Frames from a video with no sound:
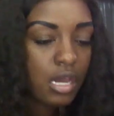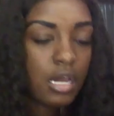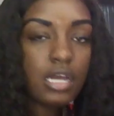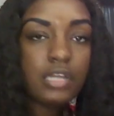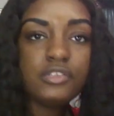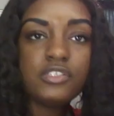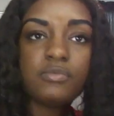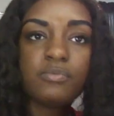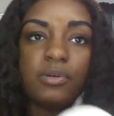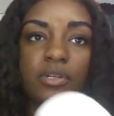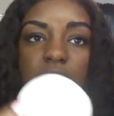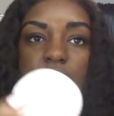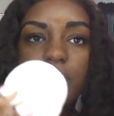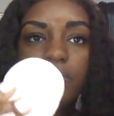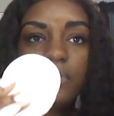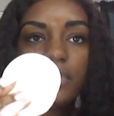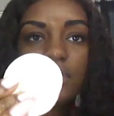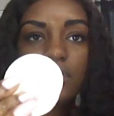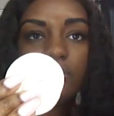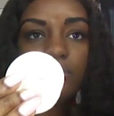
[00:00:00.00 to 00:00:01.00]
I just put like
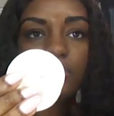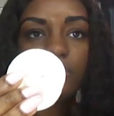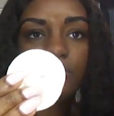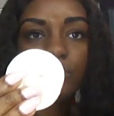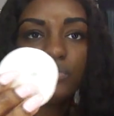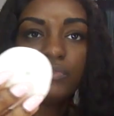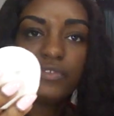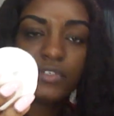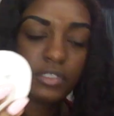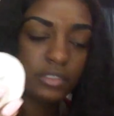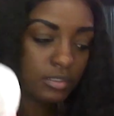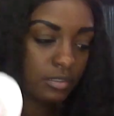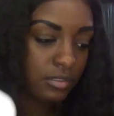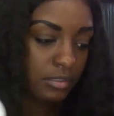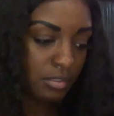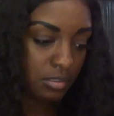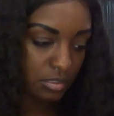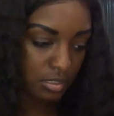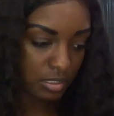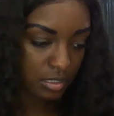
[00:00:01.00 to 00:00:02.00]
makeup remover
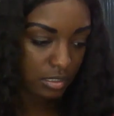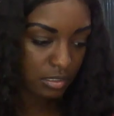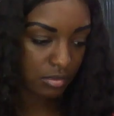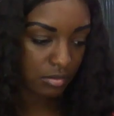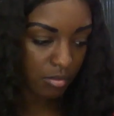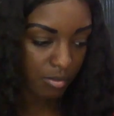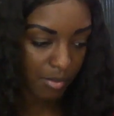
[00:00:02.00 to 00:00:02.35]
on a little